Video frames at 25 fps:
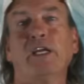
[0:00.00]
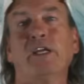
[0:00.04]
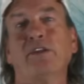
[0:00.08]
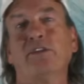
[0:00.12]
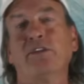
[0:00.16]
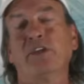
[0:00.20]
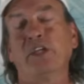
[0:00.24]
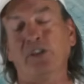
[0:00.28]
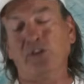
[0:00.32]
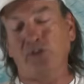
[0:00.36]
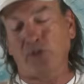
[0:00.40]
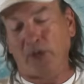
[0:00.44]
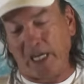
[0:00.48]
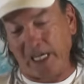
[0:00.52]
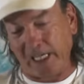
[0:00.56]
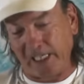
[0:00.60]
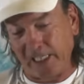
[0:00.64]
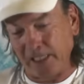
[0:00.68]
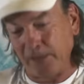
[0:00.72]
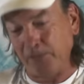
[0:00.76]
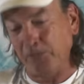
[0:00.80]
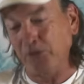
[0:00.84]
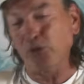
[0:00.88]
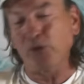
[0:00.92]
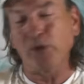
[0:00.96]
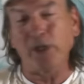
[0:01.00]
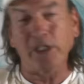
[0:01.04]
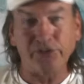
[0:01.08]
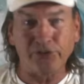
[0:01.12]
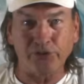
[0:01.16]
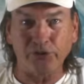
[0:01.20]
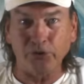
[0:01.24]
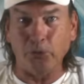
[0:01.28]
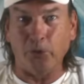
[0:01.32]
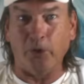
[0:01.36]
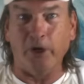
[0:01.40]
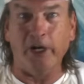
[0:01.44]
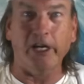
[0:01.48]
They drag him the
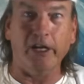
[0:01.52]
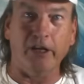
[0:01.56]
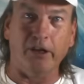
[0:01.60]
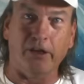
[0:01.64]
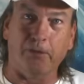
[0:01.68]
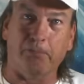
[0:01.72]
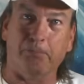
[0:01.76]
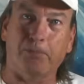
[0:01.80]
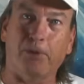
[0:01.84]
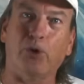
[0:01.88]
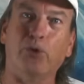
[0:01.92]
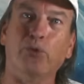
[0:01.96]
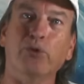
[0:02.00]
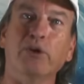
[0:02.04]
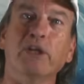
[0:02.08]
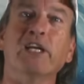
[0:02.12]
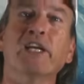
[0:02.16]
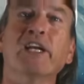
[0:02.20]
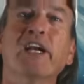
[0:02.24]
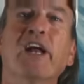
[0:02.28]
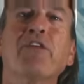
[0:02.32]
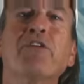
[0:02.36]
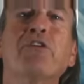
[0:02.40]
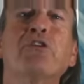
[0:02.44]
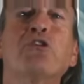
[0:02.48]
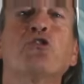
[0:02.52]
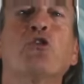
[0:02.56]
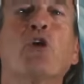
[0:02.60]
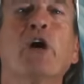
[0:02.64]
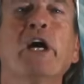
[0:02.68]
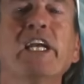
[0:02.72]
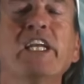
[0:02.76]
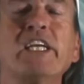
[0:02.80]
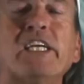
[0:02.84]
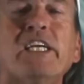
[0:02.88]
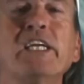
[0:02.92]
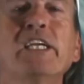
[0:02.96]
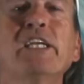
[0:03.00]
rest of the way to the boat, and now they're
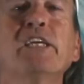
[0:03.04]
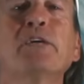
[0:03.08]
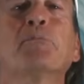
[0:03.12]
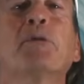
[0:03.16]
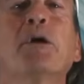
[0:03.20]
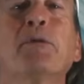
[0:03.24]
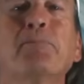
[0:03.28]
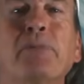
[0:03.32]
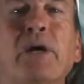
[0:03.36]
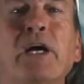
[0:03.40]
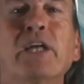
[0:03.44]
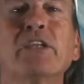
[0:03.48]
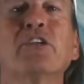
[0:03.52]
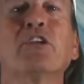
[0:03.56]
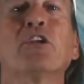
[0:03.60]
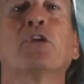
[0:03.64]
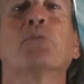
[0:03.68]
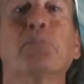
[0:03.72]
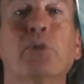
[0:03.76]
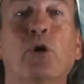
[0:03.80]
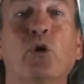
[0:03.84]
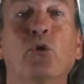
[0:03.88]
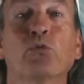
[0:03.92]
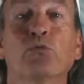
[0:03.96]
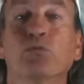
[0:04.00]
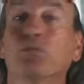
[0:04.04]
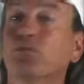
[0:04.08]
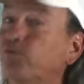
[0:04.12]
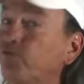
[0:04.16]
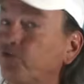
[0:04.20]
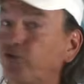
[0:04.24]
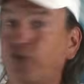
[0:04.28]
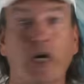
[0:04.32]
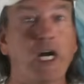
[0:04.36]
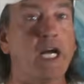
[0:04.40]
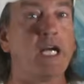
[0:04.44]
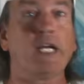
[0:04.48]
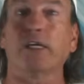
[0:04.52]
trying to get him up onto the boat
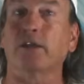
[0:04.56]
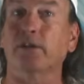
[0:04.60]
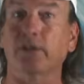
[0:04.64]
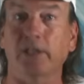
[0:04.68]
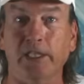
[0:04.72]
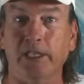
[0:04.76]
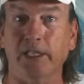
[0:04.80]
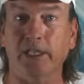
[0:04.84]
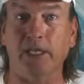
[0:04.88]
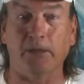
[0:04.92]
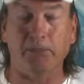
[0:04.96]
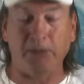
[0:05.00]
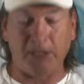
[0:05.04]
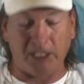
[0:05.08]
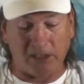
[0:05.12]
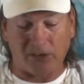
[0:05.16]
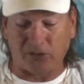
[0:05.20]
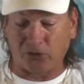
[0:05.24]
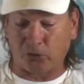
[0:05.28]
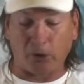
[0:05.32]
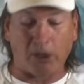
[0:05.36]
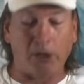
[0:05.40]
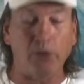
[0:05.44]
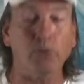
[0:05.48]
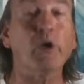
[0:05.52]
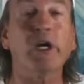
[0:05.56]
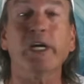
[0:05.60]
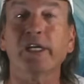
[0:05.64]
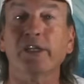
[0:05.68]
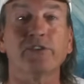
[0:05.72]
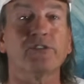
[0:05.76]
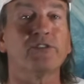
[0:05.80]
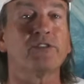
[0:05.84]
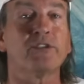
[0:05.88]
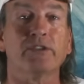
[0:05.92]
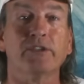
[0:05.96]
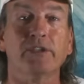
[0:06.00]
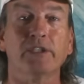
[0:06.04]
frantically. I mean, this great white
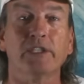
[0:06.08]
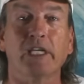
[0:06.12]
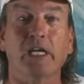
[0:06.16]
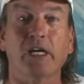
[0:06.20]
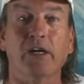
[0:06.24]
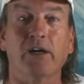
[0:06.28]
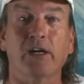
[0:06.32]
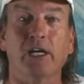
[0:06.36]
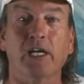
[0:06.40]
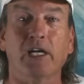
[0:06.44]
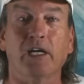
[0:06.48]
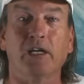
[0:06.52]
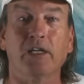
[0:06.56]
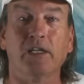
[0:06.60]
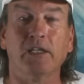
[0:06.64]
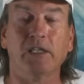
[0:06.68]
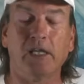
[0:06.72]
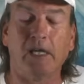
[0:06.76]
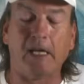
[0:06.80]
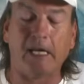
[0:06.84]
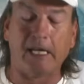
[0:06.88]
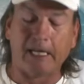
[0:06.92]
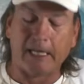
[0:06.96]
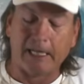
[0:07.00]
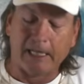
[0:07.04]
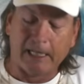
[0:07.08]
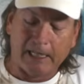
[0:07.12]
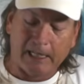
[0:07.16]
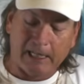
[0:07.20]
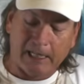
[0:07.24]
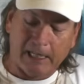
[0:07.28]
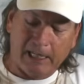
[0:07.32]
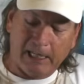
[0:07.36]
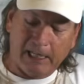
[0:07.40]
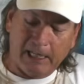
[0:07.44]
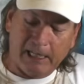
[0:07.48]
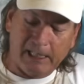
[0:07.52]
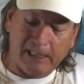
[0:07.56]
is still in the area.
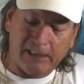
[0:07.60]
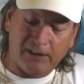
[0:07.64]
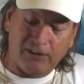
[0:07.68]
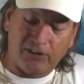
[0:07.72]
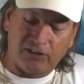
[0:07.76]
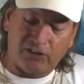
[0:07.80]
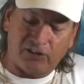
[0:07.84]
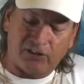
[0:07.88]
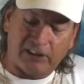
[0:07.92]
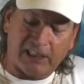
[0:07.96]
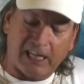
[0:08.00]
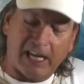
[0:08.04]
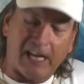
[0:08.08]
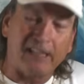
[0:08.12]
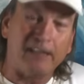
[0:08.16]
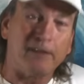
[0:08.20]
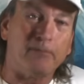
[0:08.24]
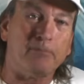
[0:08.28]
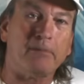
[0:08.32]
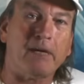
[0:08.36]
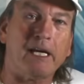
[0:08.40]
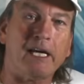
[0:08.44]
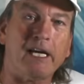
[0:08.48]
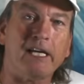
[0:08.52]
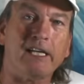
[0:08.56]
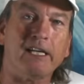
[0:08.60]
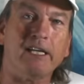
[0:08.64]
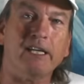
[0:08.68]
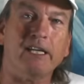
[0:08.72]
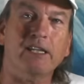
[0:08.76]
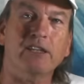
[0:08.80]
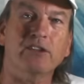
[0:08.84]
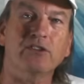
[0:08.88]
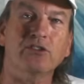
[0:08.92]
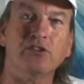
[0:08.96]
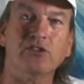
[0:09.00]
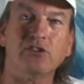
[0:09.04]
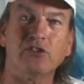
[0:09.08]
His scallop bag
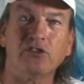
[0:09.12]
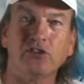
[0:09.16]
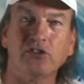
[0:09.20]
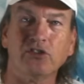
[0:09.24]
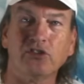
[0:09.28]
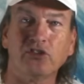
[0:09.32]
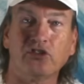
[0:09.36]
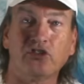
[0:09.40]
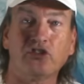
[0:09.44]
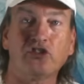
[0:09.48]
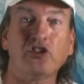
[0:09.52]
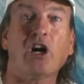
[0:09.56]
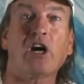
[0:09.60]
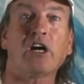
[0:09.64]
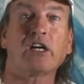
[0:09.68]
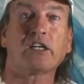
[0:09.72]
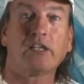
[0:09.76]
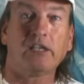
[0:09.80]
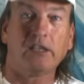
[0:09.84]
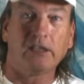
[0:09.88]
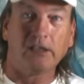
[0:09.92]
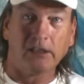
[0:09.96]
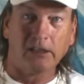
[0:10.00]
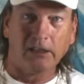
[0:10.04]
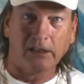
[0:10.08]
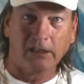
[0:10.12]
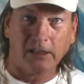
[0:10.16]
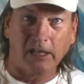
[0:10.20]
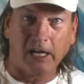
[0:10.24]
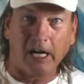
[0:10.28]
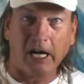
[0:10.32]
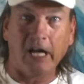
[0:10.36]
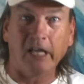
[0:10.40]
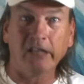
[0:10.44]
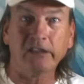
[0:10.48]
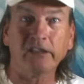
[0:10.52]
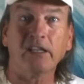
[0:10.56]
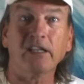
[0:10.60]
is stuck
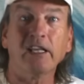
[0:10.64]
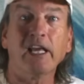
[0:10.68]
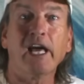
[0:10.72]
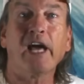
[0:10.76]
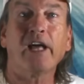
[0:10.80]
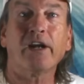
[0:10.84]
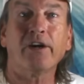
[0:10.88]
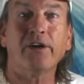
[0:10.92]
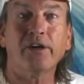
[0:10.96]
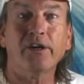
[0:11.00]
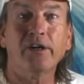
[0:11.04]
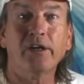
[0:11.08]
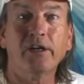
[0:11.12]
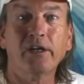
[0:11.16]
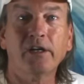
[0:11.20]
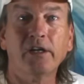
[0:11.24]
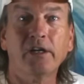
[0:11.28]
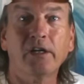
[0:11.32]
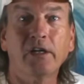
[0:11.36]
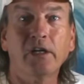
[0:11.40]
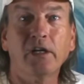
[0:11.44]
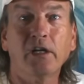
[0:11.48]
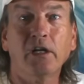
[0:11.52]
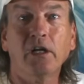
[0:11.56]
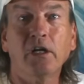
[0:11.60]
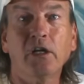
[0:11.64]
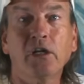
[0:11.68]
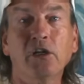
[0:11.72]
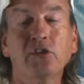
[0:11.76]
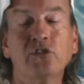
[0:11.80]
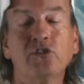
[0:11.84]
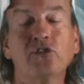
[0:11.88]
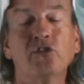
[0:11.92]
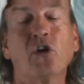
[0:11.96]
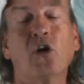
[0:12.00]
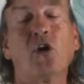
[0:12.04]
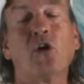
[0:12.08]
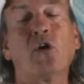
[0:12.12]
on the ladder.
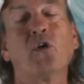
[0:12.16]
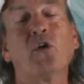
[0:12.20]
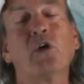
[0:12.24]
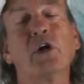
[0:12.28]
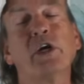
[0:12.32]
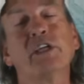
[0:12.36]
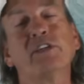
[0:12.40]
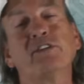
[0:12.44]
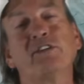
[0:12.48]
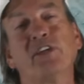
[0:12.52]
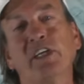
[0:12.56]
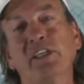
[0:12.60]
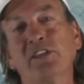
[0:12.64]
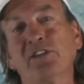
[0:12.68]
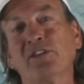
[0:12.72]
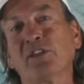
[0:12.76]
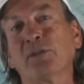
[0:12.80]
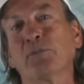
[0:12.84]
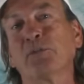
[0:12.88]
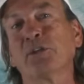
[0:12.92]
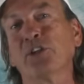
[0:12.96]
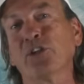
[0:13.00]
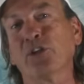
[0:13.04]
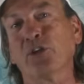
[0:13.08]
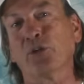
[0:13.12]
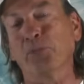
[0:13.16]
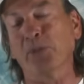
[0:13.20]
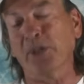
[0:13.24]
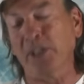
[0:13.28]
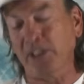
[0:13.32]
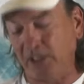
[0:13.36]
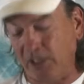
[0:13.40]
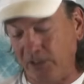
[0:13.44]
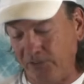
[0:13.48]
So it takes them a little bit.